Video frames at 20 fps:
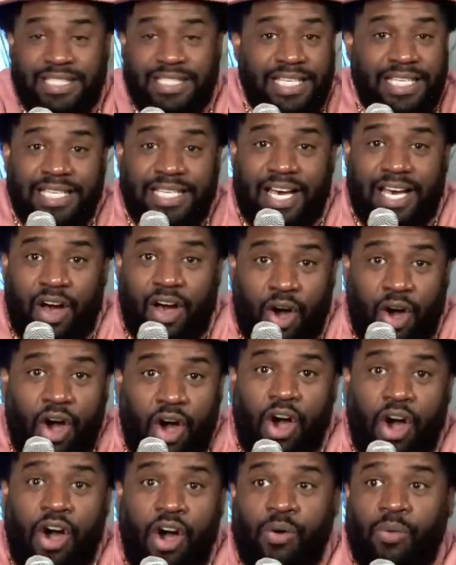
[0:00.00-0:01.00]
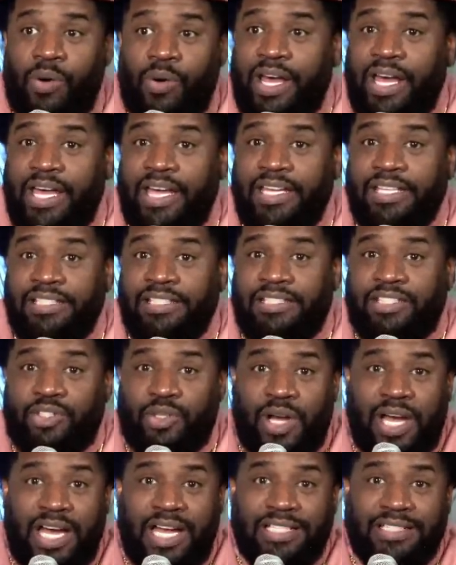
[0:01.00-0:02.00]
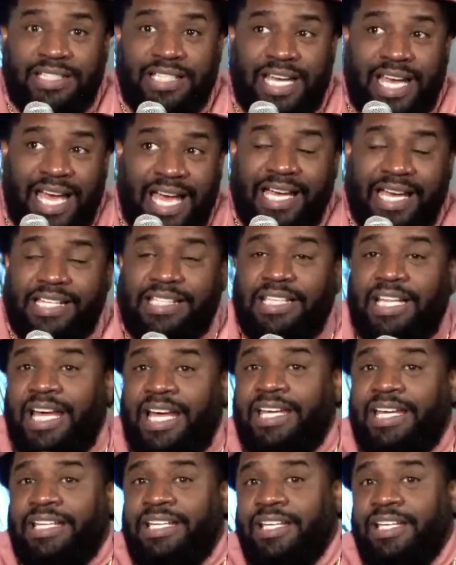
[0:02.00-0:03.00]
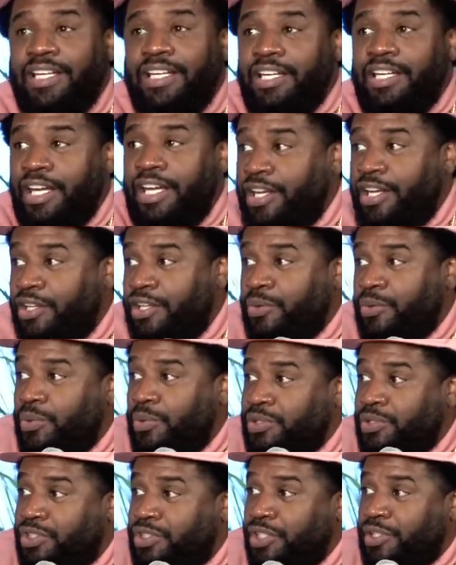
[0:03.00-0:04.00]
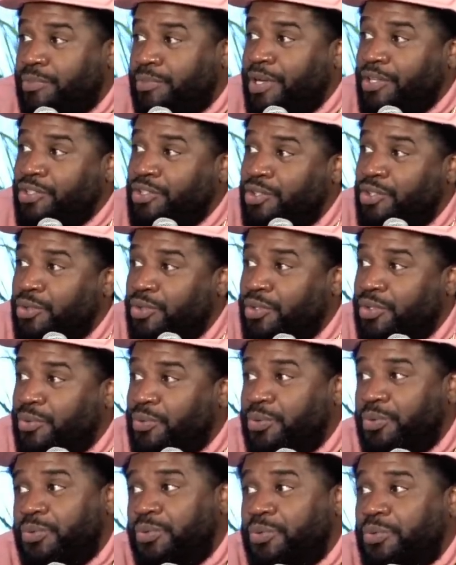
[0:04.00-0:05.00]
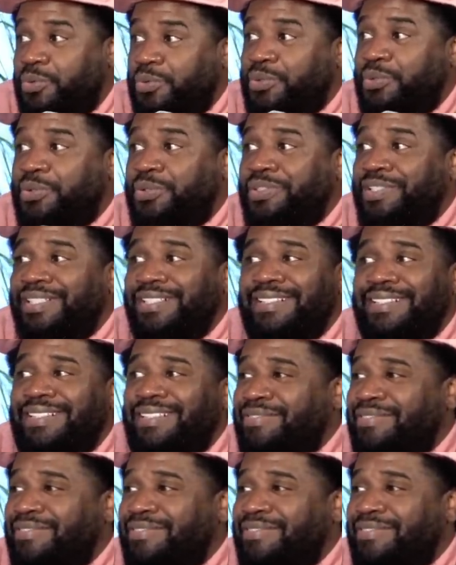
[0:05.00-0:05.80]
Cause he always tries to act like, "Hey, what's up? How you doing?" Woo, woo, woo.